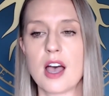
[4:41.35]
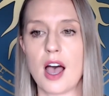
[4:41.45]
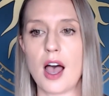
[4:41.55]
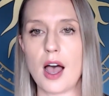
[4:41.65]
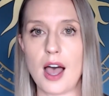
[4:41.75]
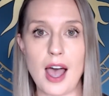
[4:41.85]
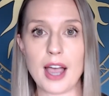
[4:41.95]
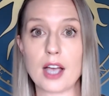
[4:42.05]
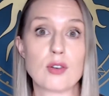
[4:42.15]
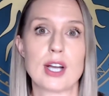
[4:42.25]
uh, a, high,
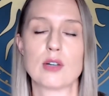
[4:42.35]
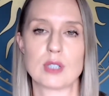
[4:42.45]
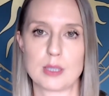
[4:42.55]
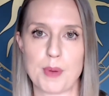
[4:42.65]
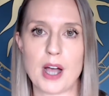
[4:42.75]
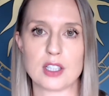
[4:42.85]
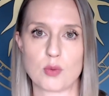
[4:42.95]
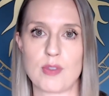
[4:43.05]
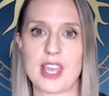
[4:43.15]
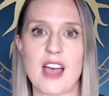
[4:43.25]
a greater response
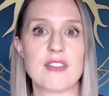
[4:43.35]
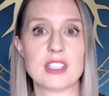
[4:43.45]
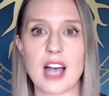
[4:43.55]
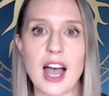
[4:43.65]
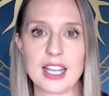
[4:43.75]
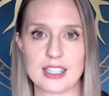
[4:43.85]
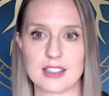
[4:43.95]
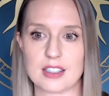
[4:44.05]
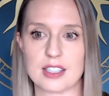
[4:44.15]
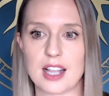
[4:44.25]
when they have these high
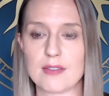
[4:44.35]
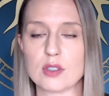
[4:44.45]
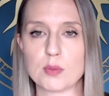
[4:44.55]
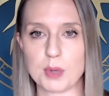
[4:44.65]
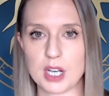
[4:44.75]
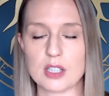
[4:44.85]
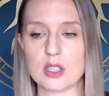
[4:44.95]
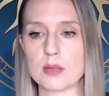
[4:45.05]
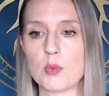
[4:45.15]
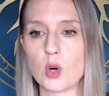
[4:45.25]
insulin levels because
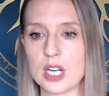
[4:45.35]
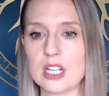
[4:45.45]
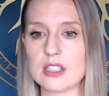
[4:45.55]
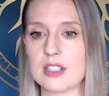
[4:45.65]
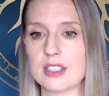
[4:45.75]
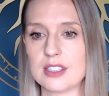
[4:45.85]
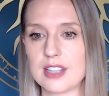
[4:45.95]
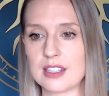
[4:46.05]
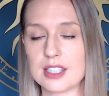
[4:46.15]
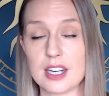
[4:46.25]
they're more insulin
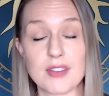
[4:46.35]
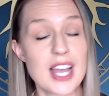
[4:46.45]
sensitive.